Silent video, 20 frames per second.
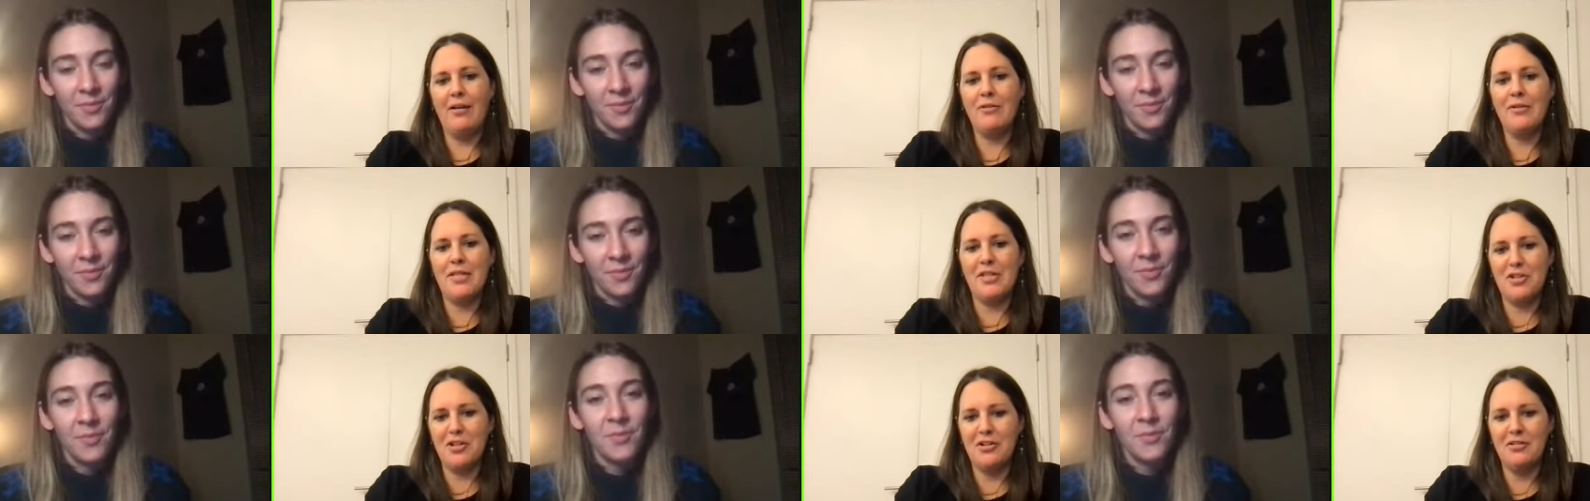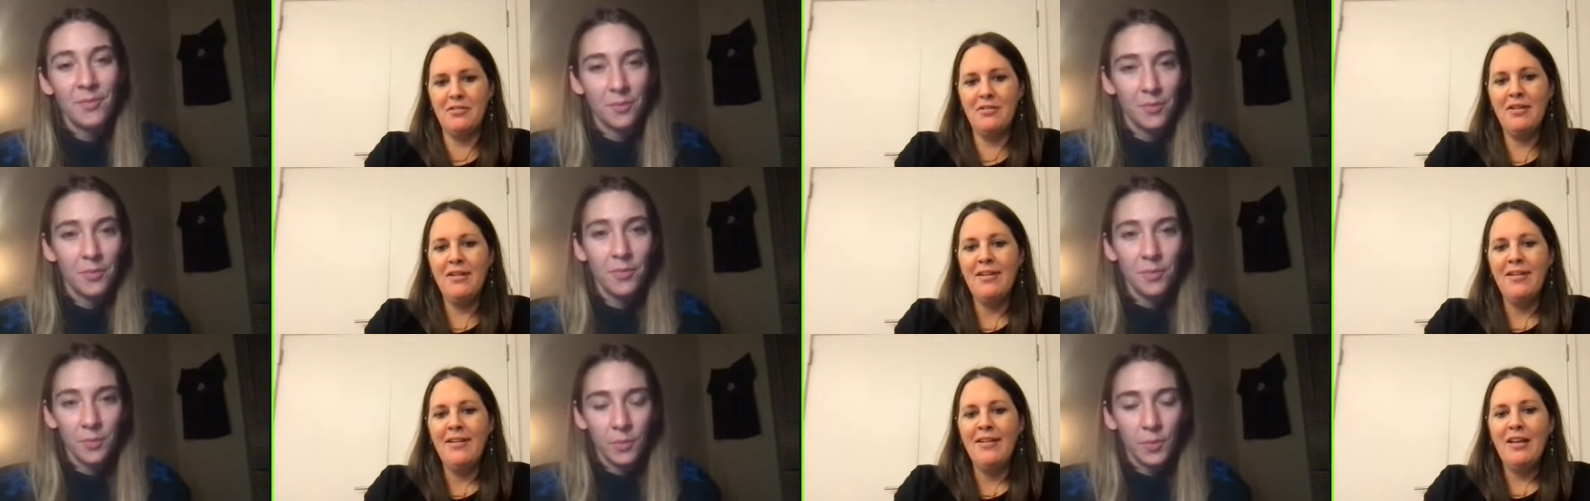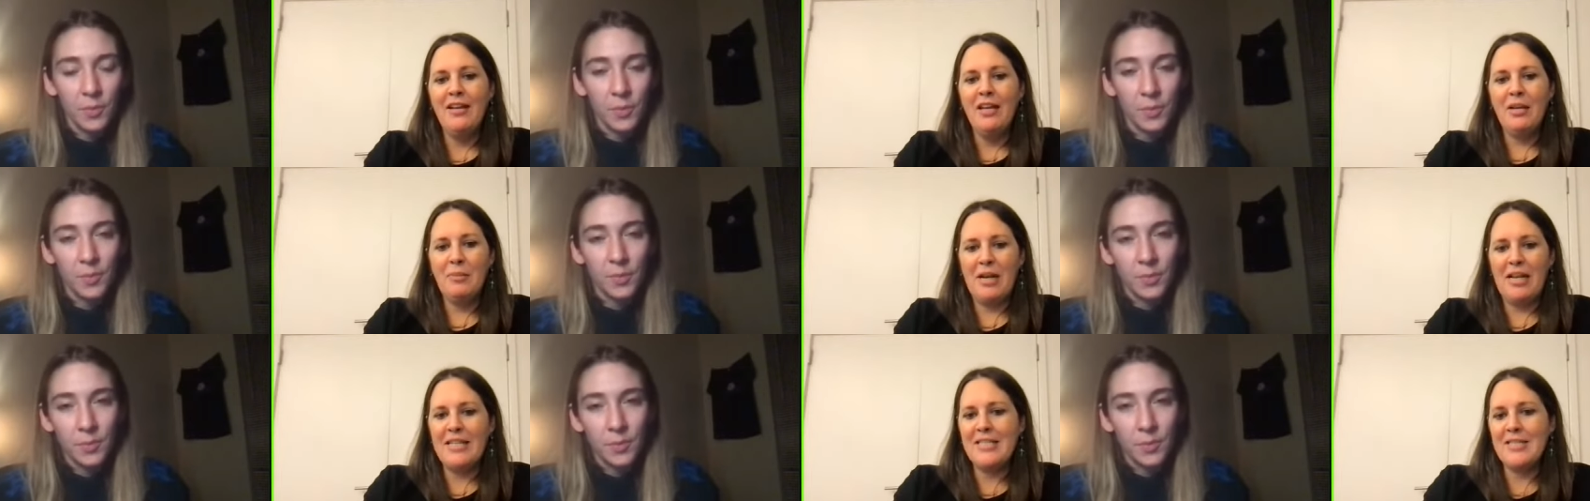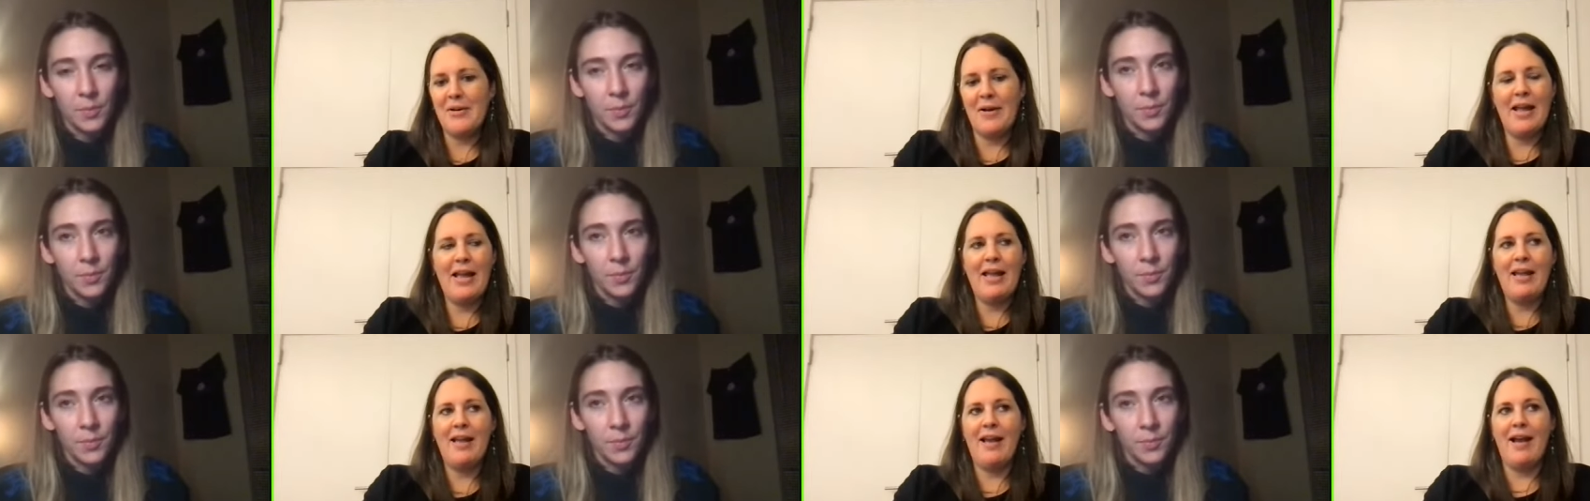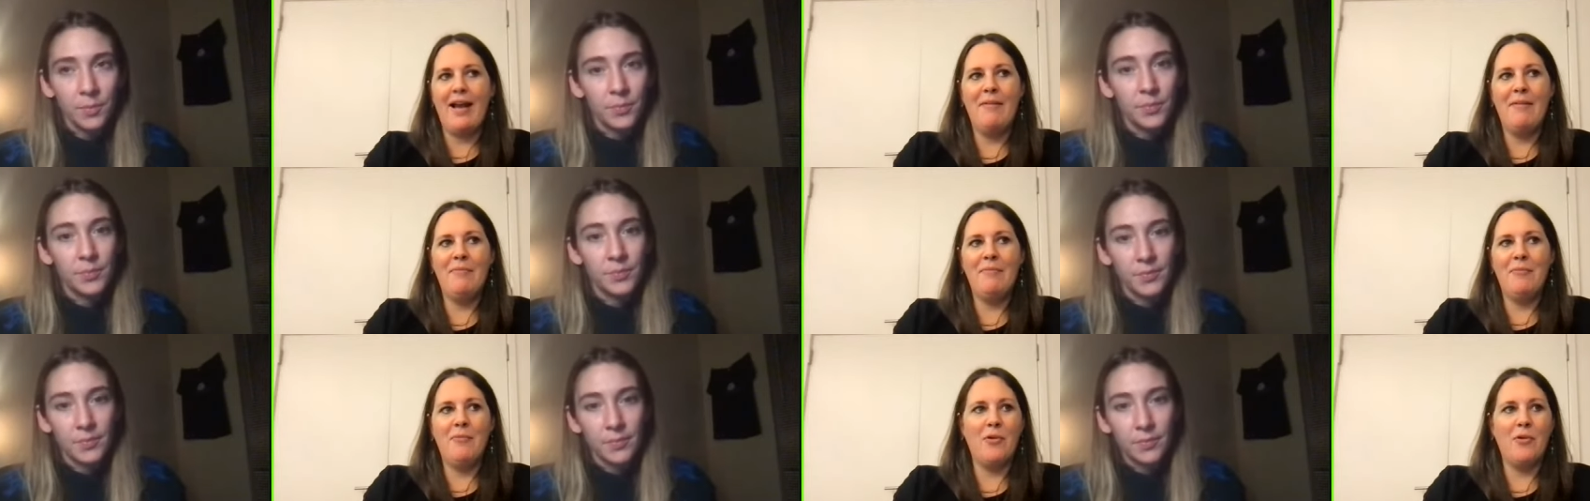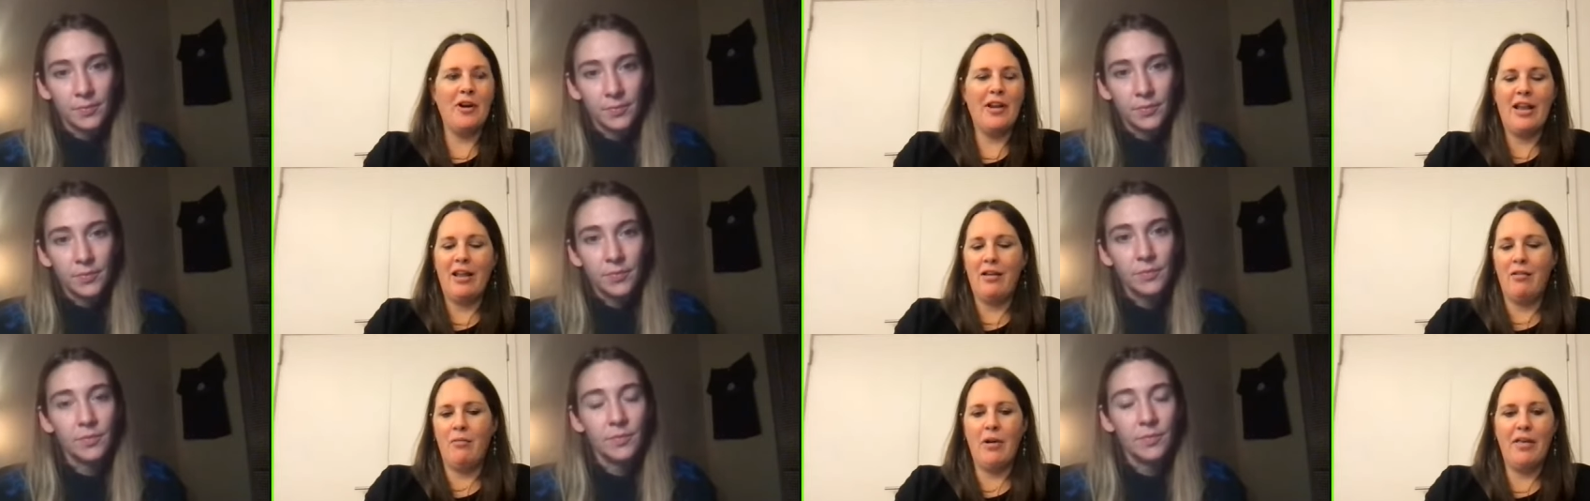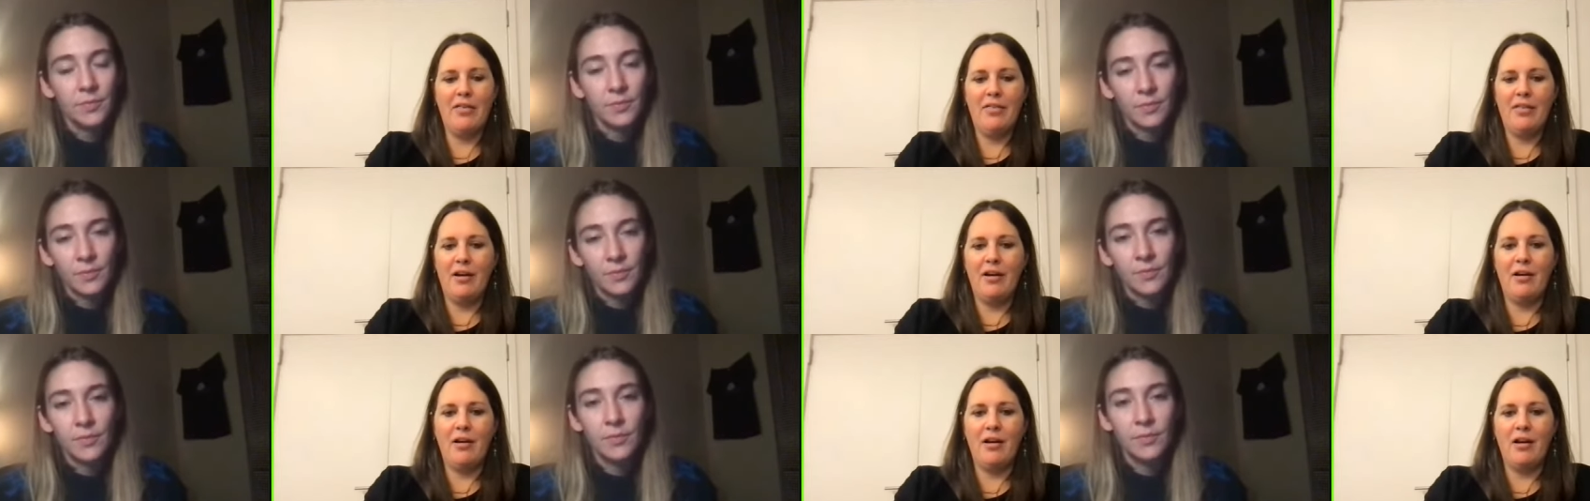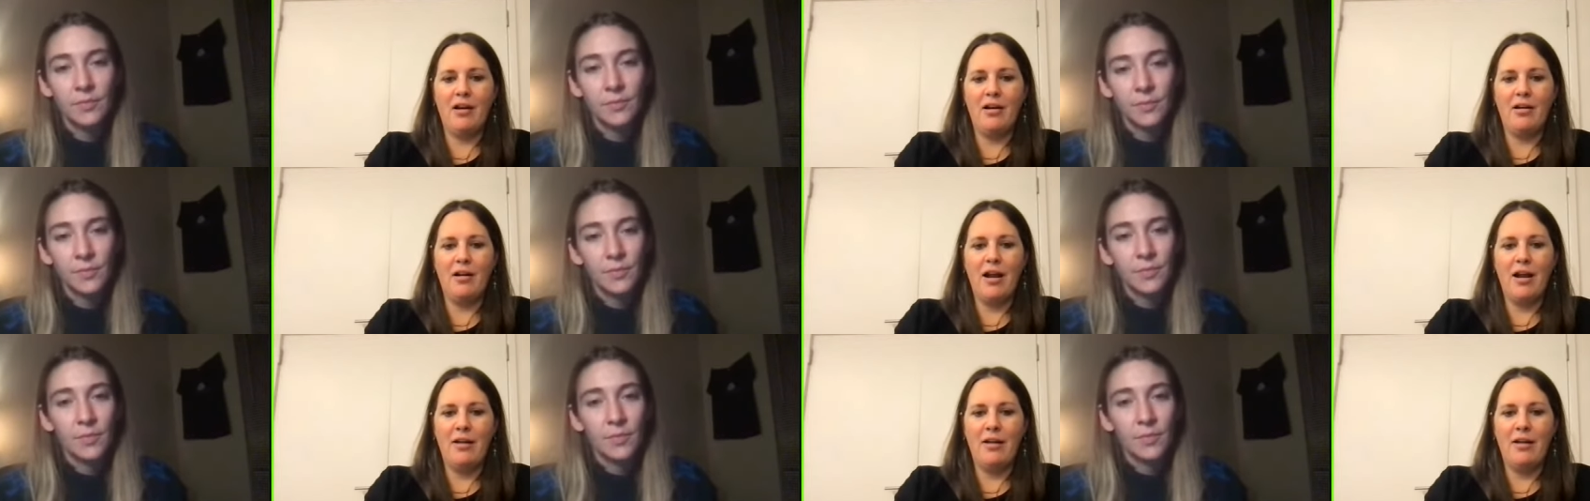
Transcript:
Speaker 1: acquisition committee. So I am working with our